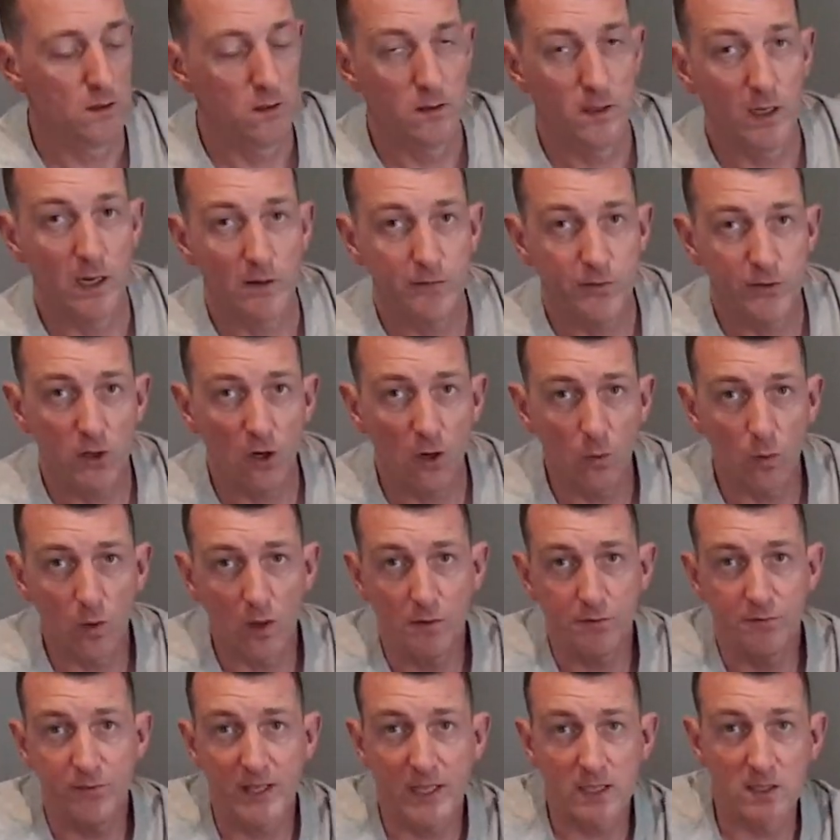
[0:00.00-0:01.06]
Now if you don't
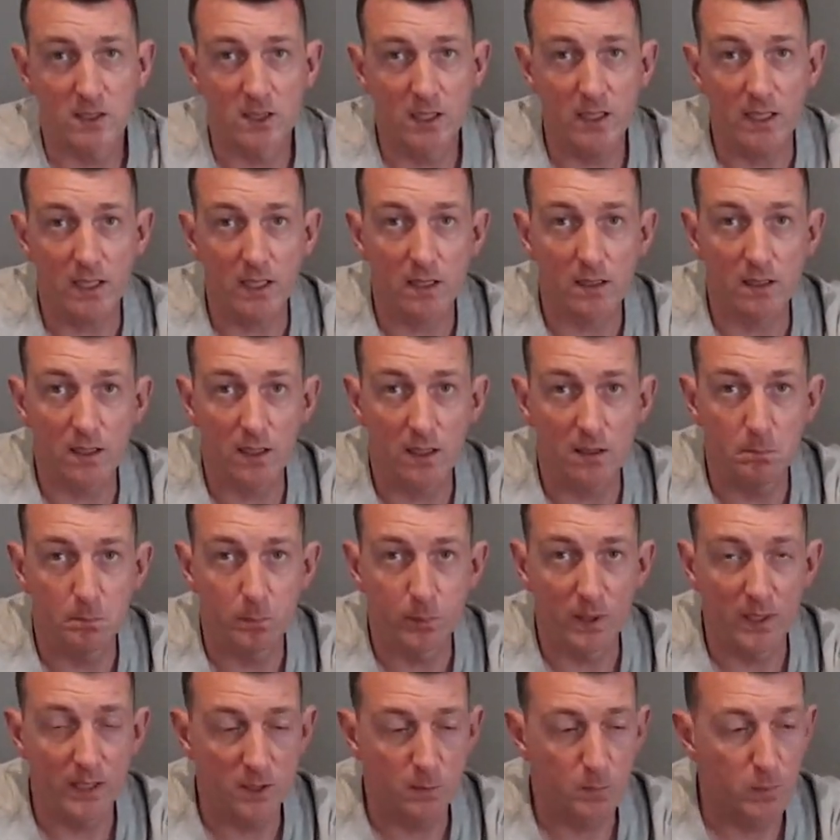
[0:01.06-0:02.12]
want to fix it in
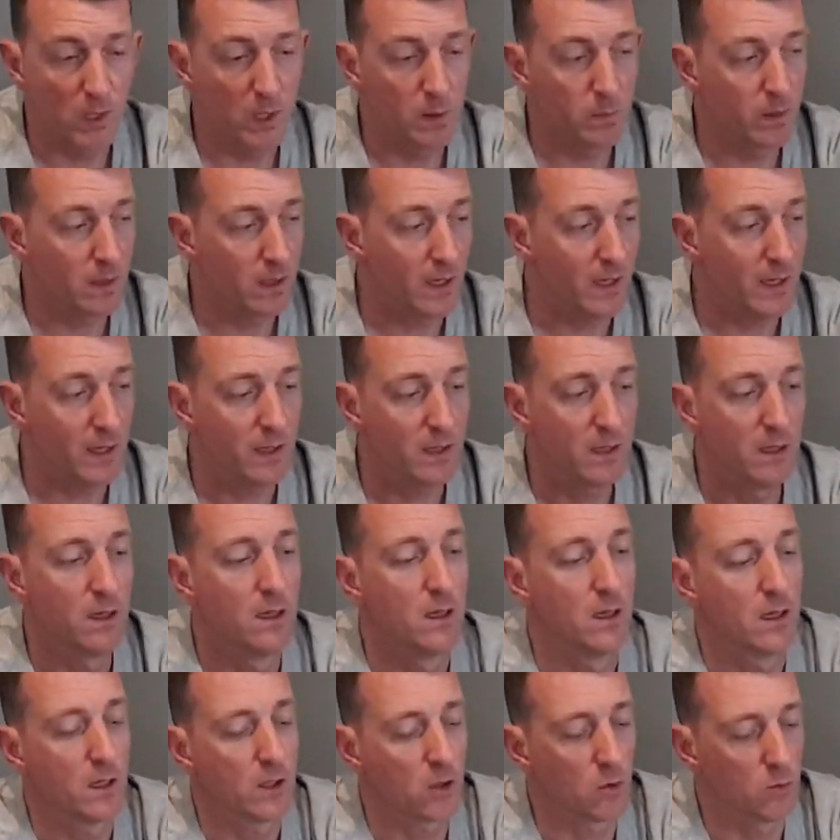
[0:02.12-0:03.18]
place permanently, it
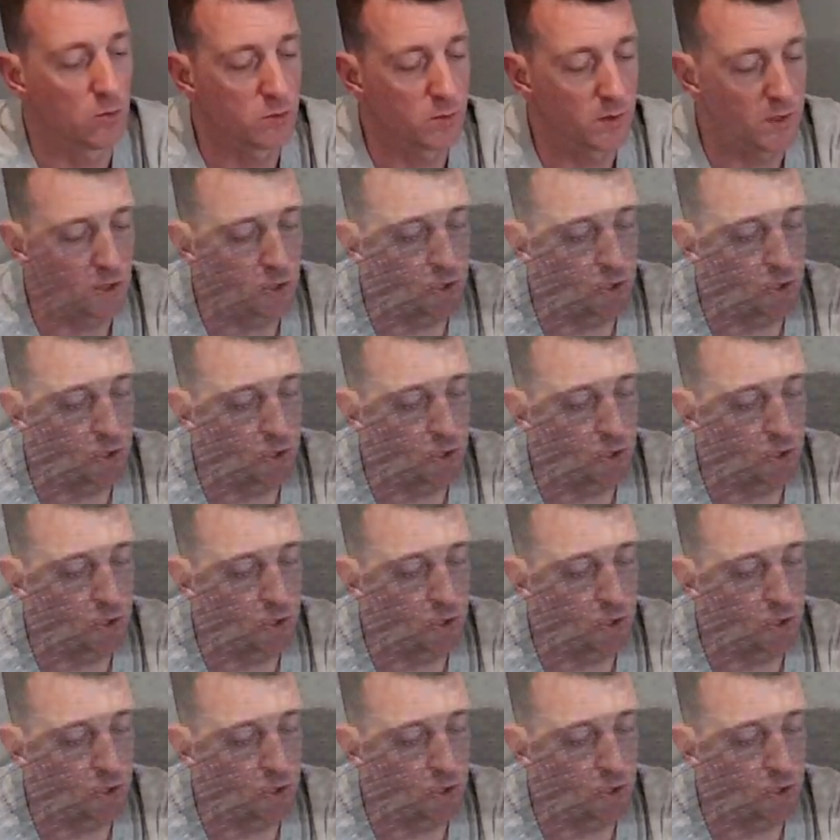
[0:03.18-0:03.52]
comes with